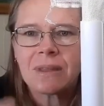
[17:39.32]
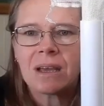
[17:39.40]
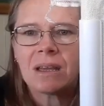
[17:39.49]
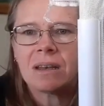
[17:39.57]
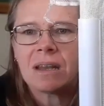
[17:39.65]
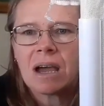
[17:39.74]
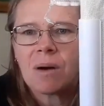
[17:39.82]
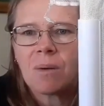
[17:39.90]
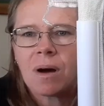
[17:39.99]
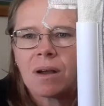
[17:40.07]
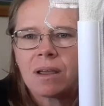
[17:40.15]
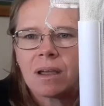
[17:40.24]
and now
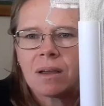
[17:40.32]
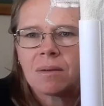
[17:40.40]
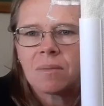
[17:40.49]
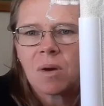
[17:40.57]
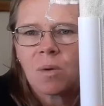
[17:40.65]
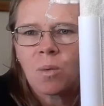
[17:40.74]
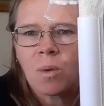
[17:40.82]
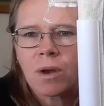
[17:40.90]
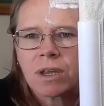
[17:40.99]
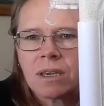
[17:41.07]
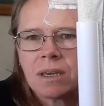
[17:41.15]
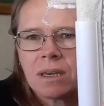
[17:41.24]
I am
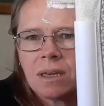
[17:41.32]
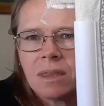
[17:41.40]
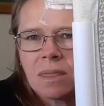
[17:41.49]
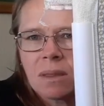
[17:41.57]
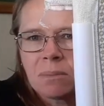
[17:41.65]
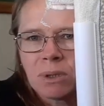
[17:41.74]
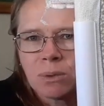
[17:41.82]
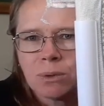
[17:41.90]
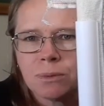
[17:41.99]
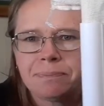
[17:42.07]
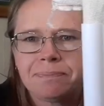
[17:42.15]
working in the blue